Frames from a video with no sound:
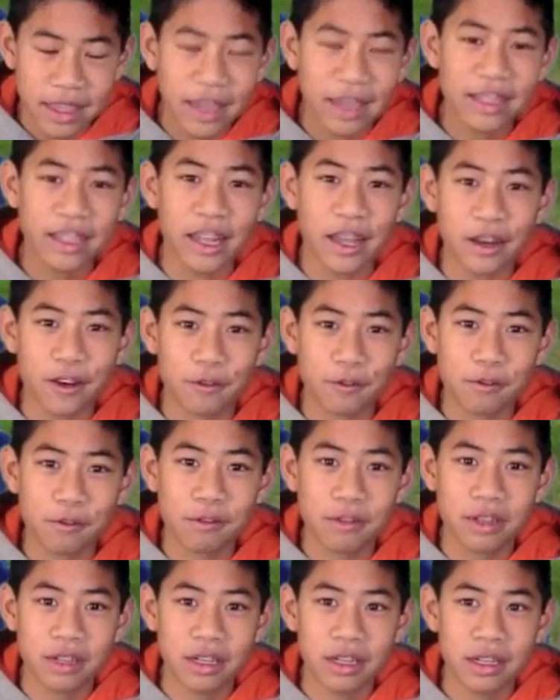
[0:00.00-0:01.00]
Thanks,
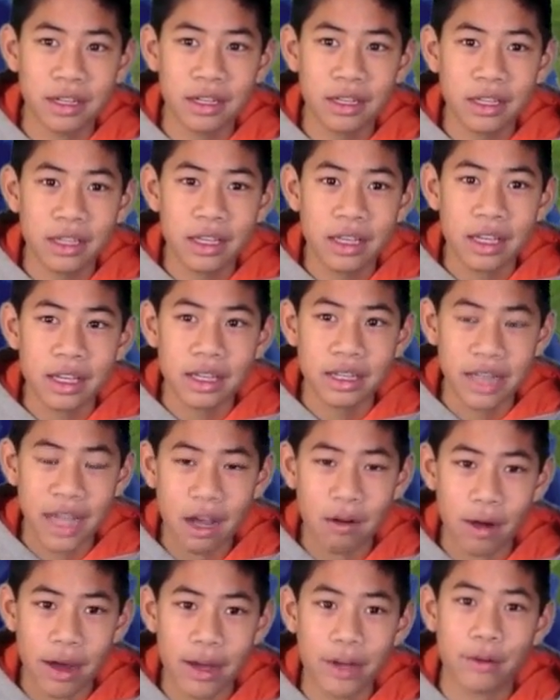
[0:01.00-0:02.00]
Anuradha.
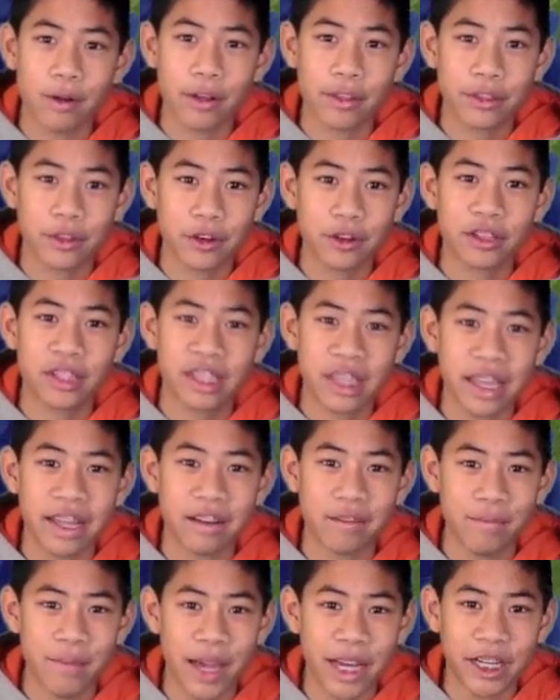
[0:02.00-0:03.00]
Now onto our third state
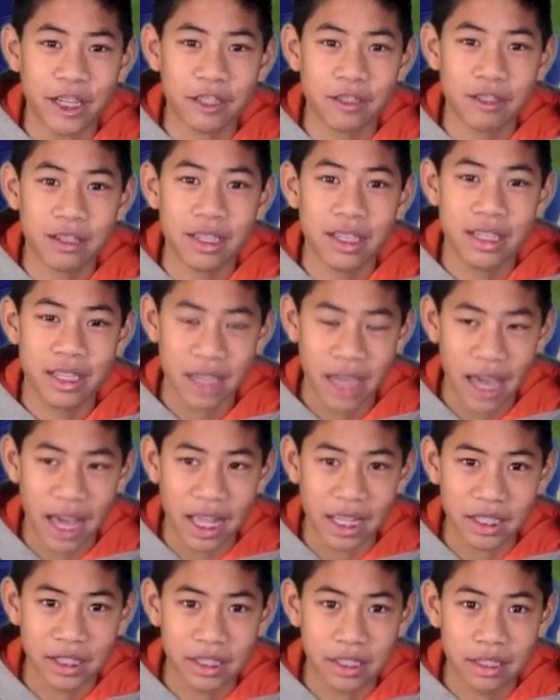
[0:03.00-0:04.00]
of matter,
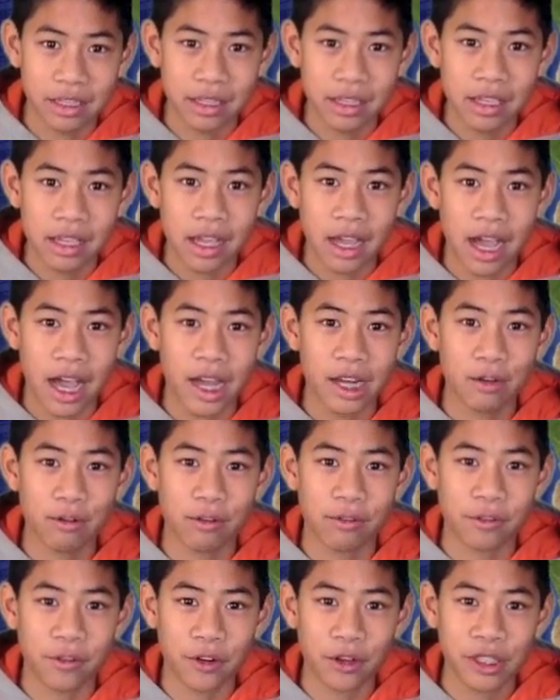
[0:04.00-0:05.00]
gas. Onto
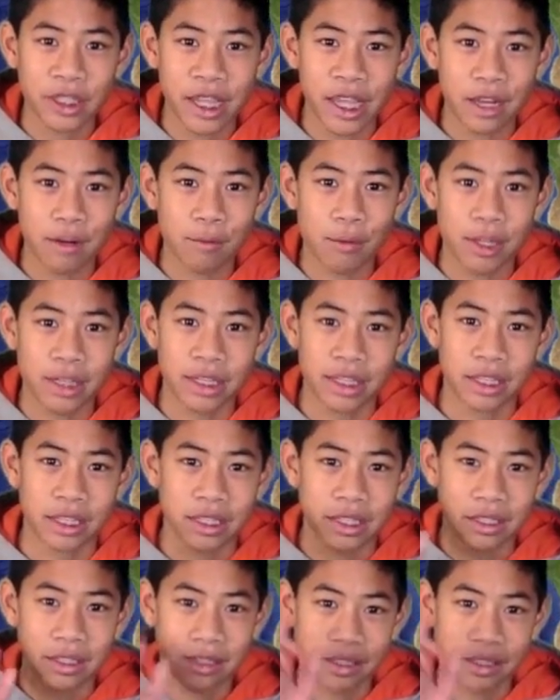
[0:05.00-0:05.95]
a first-hand witness.